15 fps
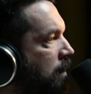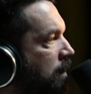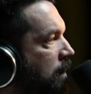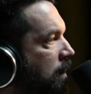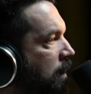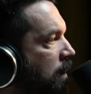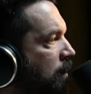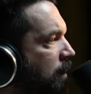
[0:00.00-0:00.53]

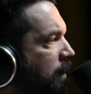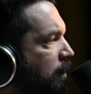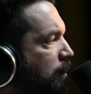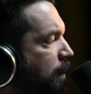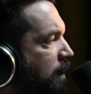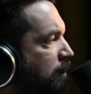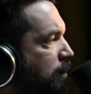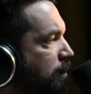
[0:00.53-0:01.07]
like well, they're
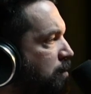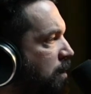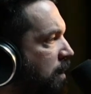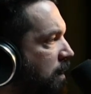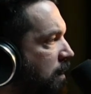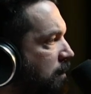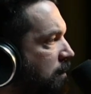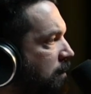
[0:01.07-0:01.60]
made deer. from
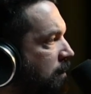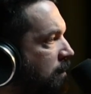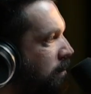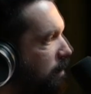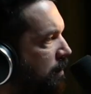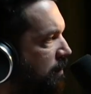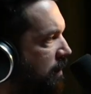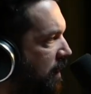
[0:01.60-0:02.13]

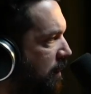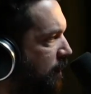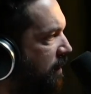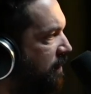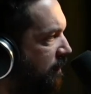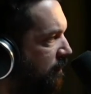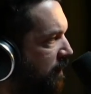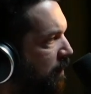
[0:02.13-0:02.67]
chicken. You're talking about
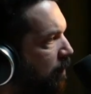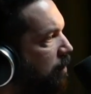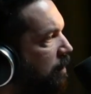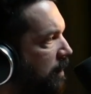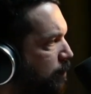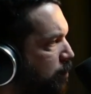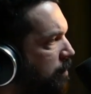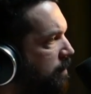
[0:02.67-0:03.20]
that video
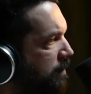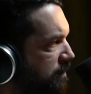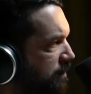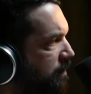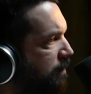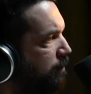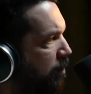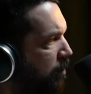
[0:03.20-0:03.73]
clip where they're
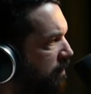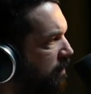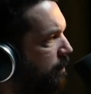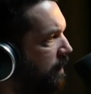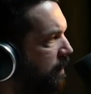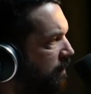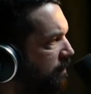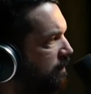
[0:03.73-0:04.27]
just throwing the
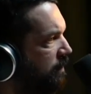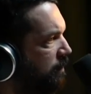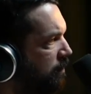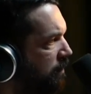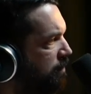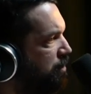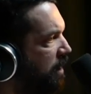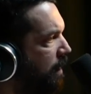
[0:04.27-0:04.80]
males into
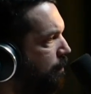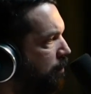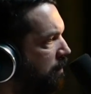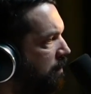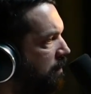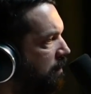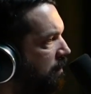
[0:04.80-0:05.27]
a chopper.